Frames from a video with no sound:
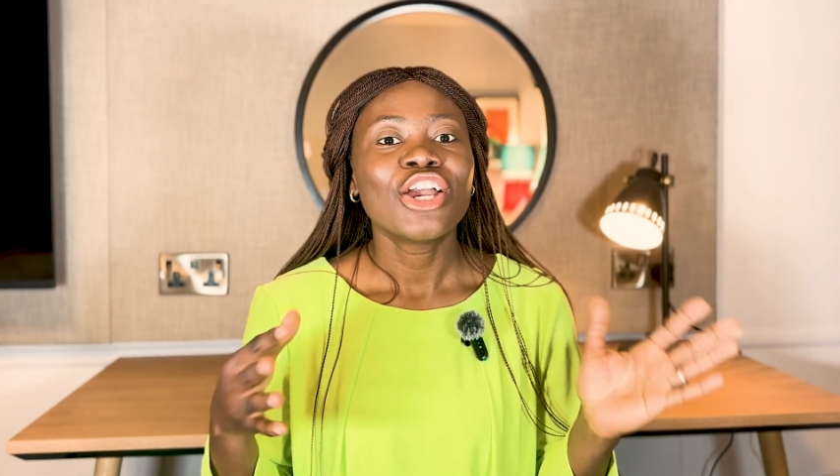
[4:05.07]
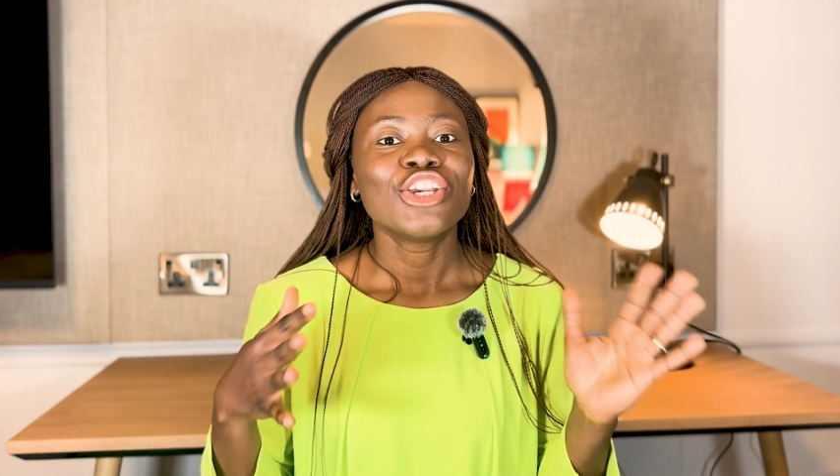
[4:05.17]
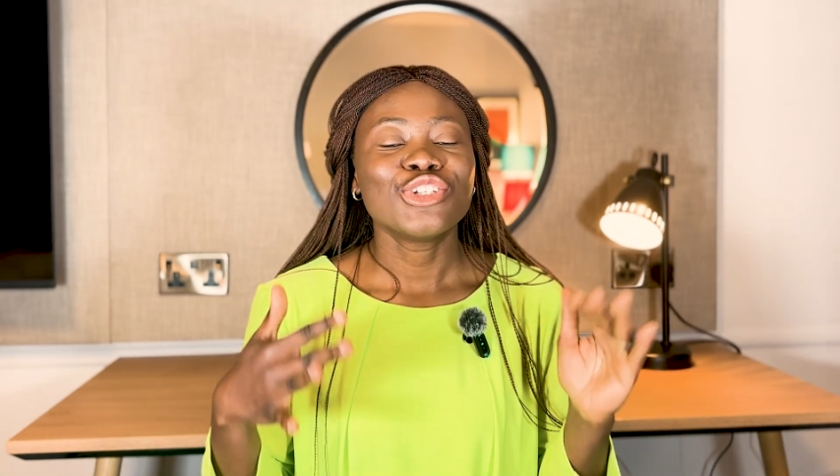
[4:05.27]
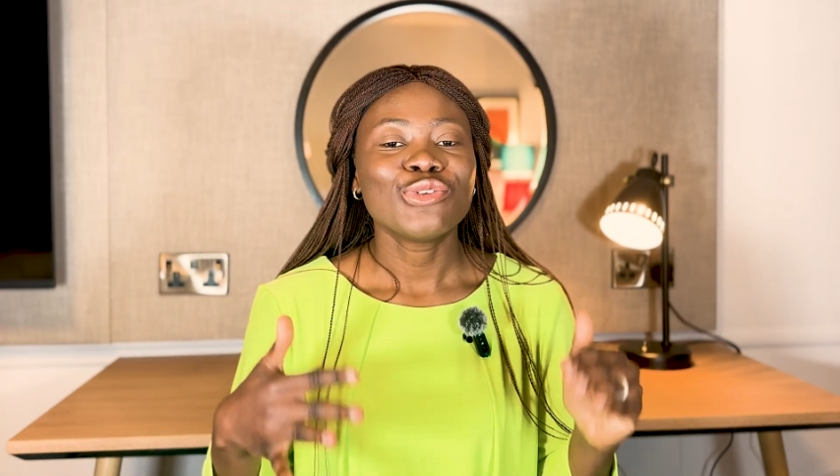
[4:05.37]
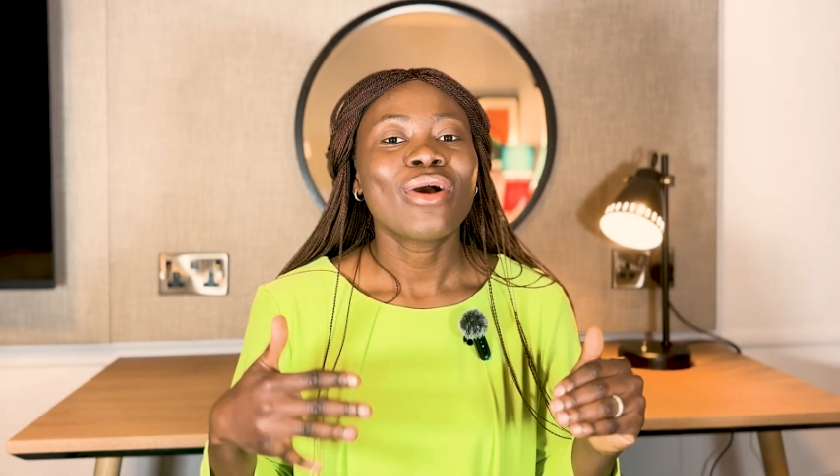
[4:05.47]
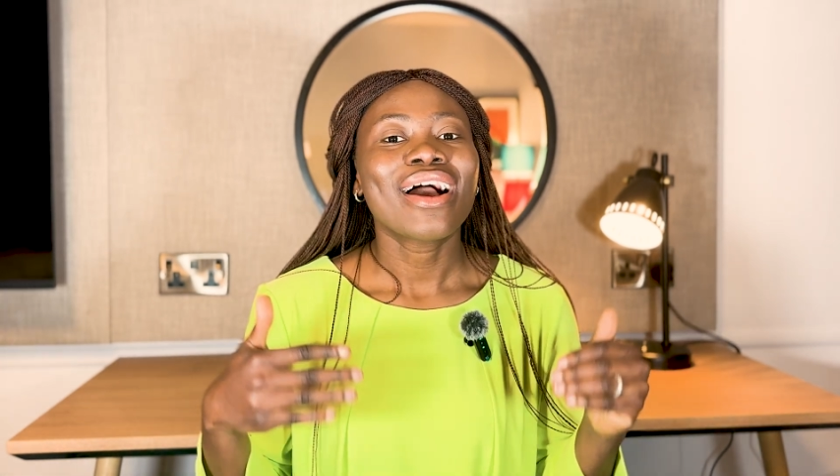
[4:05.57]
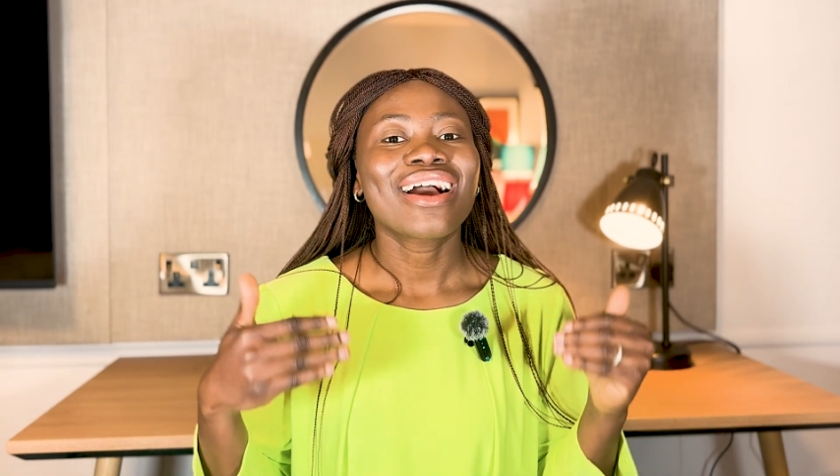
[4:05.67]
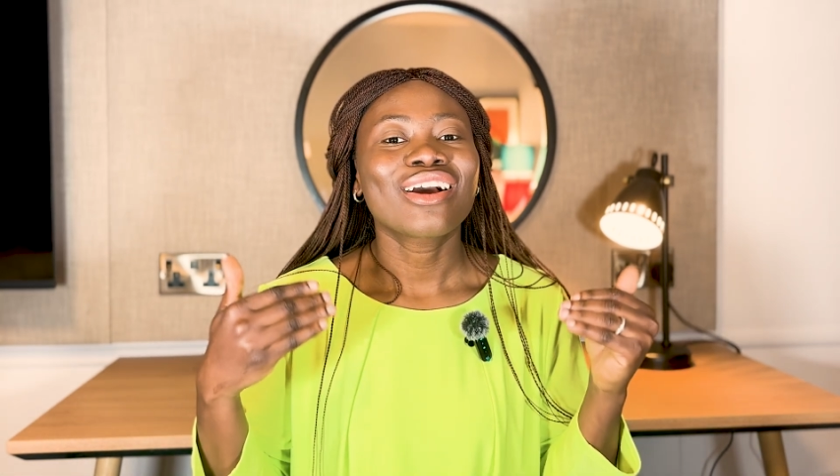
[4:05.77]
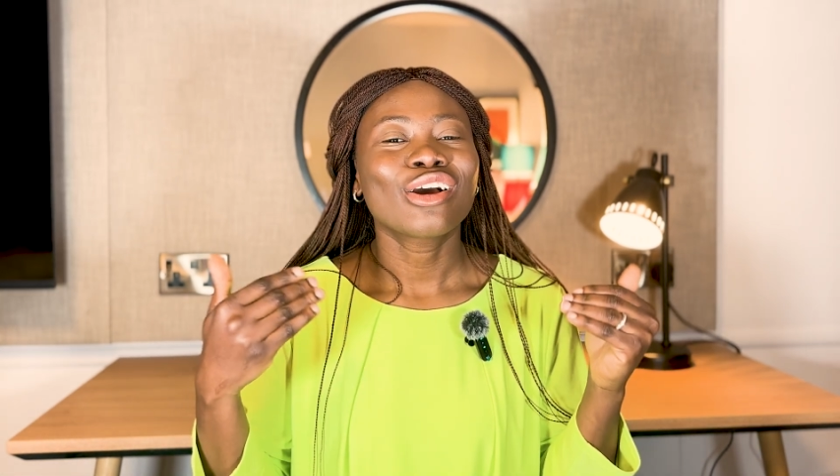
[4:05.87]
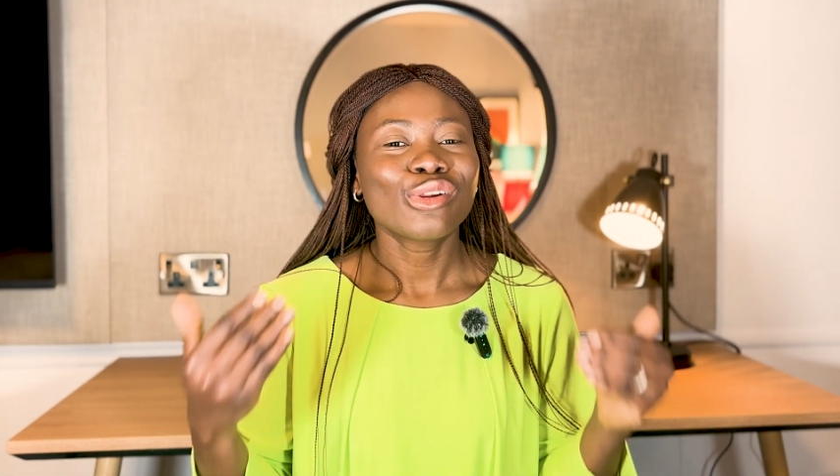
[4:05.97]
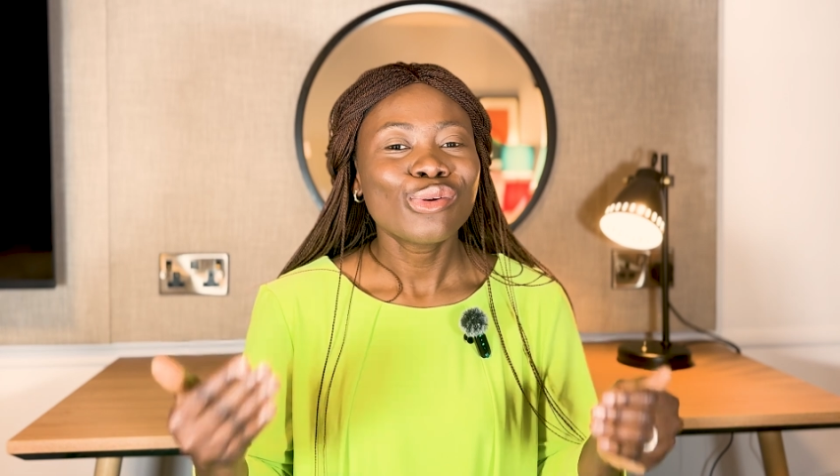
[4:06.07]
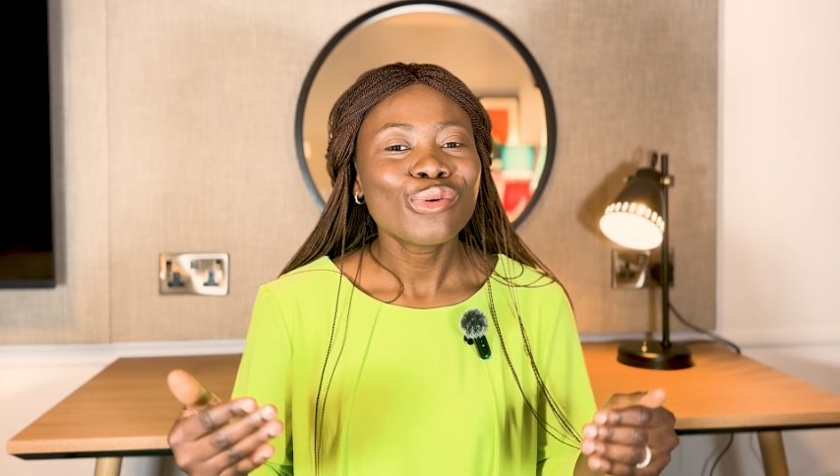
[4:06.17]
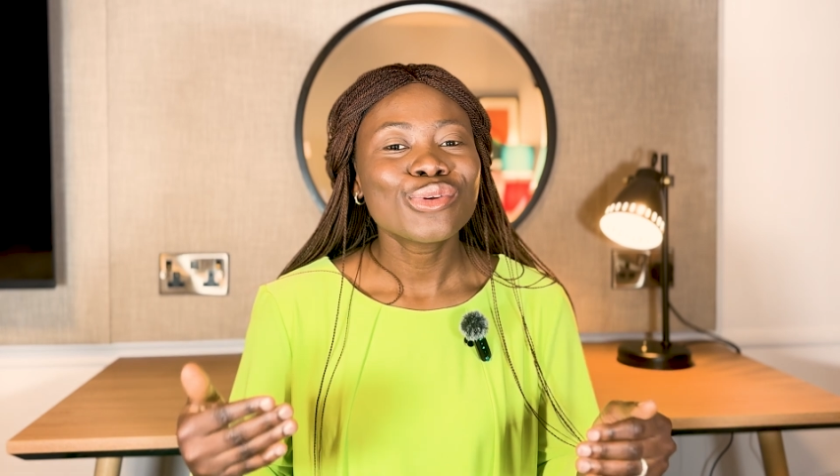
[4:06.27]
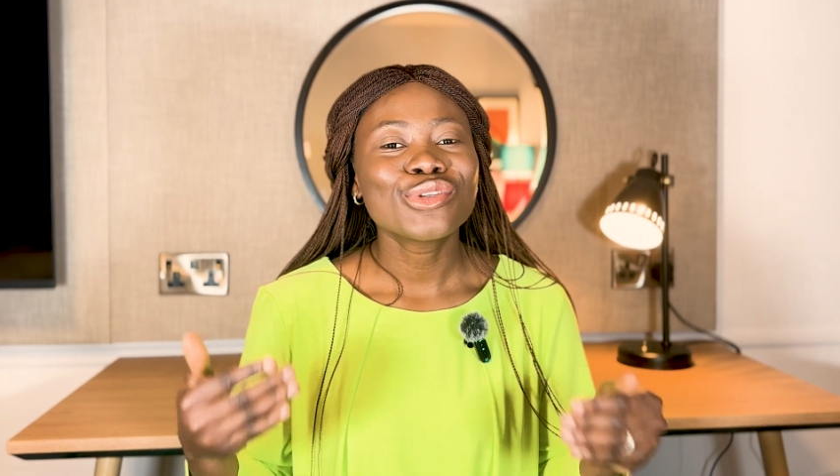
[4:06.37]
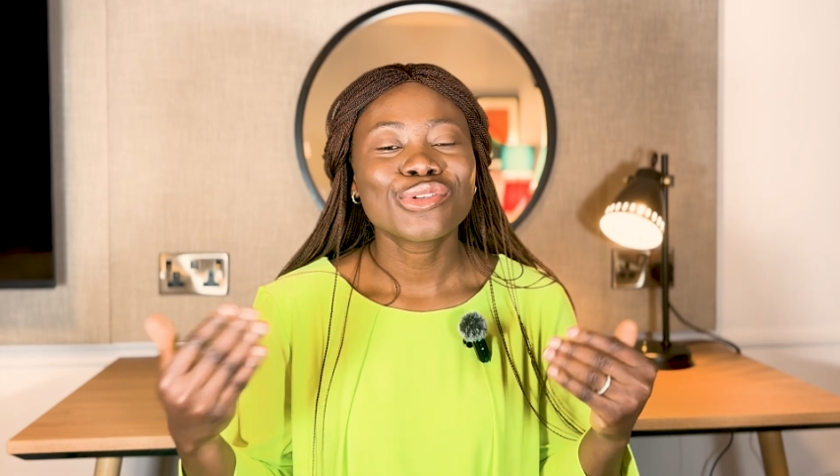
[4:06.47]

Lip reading: you are close